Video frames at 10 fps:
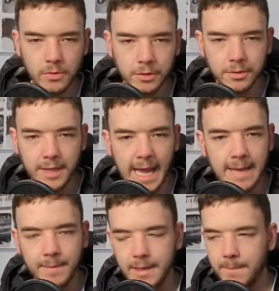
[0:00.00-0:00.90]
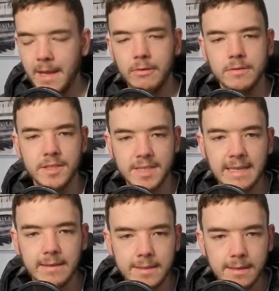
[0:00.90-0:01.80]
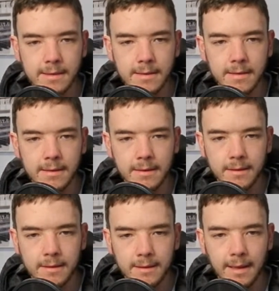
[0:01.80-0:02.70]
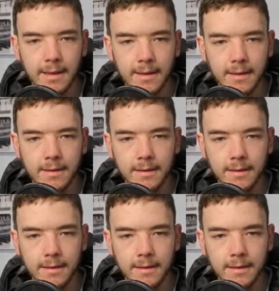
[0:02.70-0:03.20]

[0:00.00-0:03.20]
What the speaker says: one good game in about 6. Yeah?